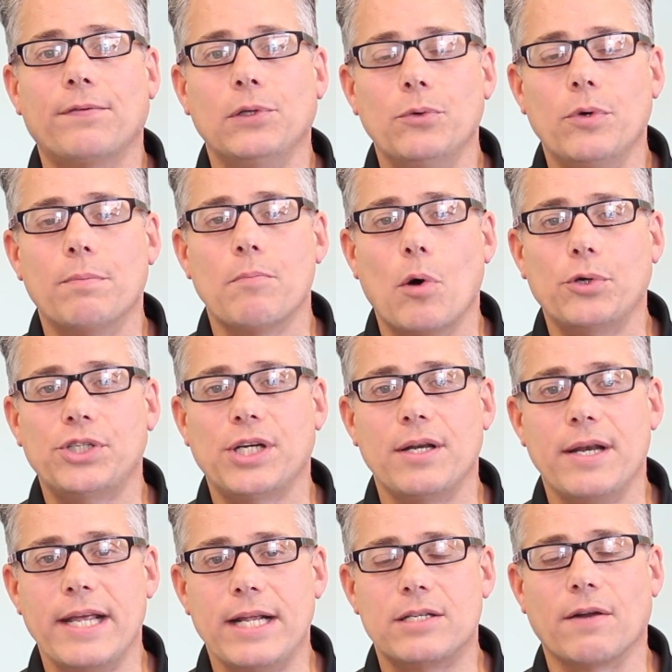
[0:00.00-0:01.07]
fluid
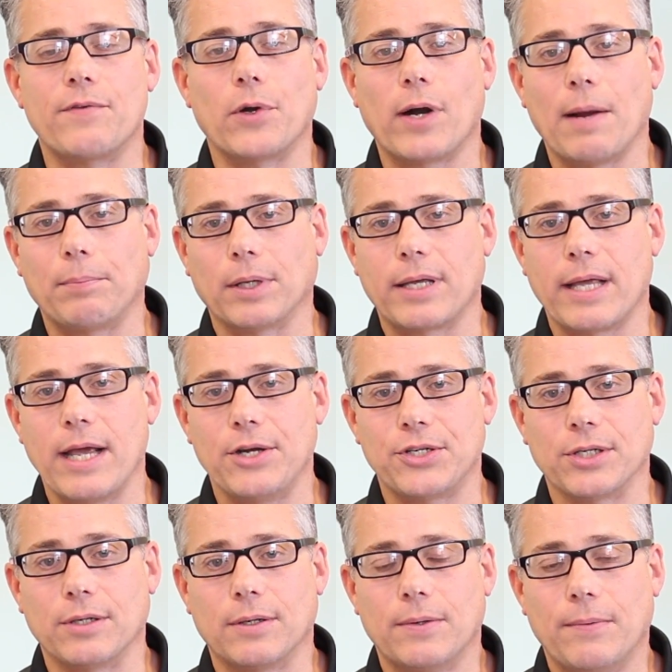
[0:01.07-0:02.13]
motion needs of your
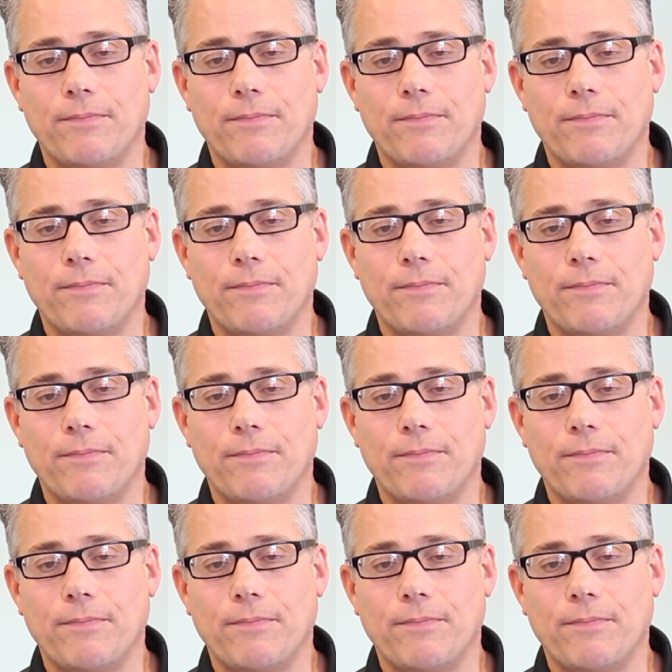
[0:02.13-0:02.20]
application.